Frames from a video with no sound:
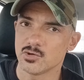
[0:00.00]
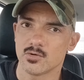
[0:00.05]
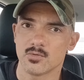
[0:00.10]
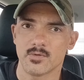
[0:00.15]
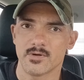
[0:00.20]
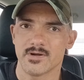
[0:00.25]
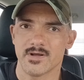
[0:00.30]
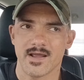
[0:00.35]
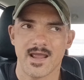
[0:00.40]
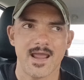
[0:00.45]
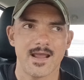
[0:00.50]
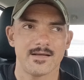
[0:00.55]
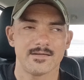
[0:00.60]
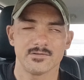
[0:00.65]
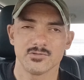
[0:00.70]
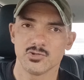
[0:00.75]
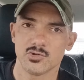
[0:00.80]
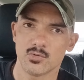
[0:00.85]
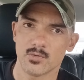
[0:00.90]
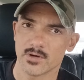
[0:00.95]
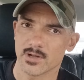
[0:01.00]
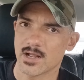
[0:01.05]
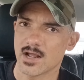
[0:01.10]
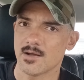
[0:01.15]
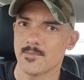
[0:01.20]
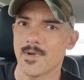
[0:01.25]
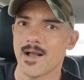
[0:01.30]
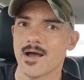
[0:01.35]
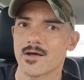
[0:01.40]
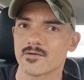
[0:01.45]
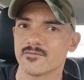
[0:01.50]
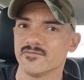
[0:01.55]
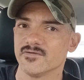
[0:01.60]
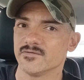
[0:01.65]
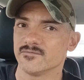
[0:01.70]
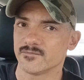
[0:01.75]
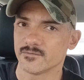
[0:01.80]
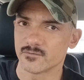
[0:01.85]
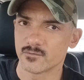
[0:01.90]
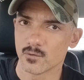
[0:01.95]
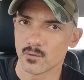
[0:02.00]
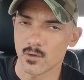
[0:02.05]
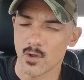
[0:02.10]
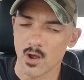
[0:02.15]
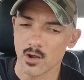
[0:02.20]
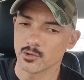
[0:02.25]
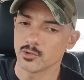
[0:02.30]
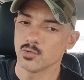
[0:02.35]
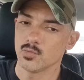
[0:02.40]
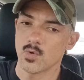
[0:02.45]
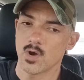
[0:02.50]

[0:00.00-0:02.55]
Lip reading: you don't want to come out of it for too long.